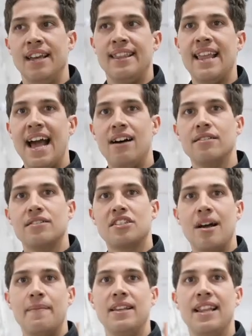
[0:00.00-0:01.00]
Now,
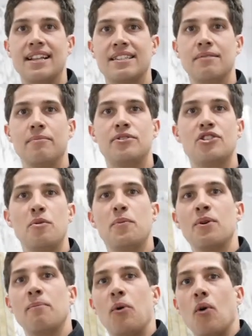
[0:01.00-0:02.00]
something that's
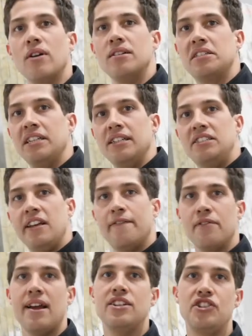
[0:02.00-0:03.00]
super important to
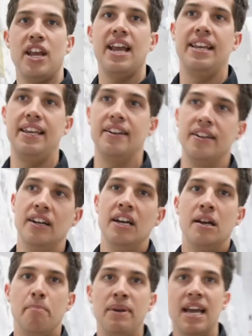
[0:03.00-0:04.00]
differentiate here
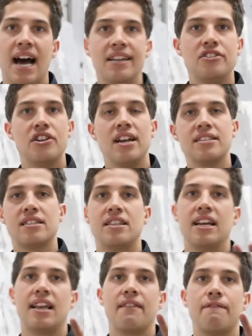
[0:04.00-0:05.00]
beyond just
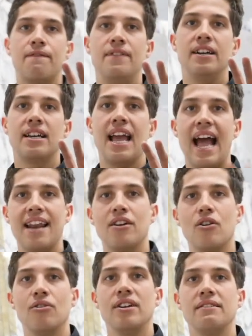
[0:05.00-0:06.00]
the
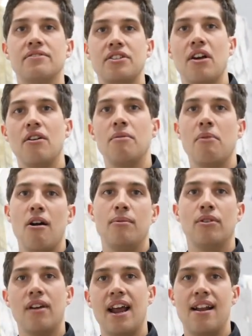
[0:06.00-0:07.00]
category of stone,
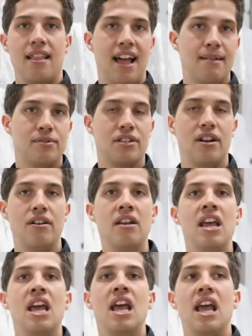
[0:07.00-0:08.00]
marble, granite, limestone,
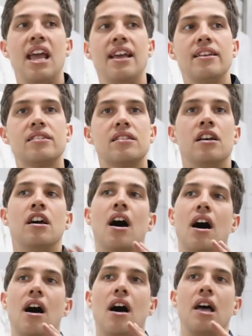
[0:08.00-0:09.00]
is
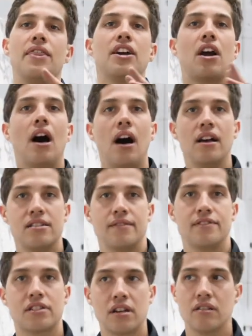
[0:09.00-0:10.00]
the cost
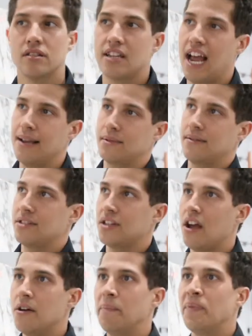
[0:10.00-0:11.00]
of certain types of
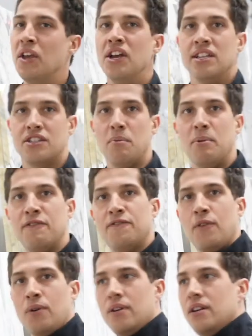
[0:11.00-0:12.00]
stone. So
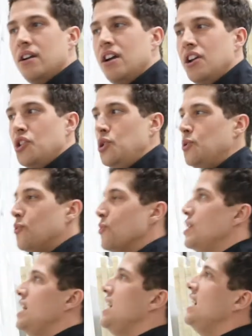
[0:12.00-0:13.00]
before you
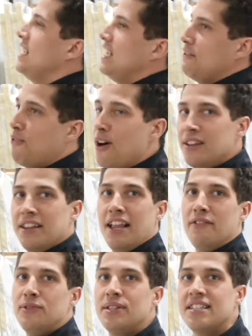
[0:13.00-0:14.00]
really fall in
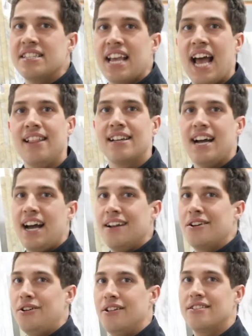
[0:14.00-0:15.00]
love with this Calicata
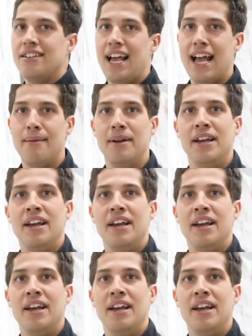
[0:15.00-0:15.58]
gold slab,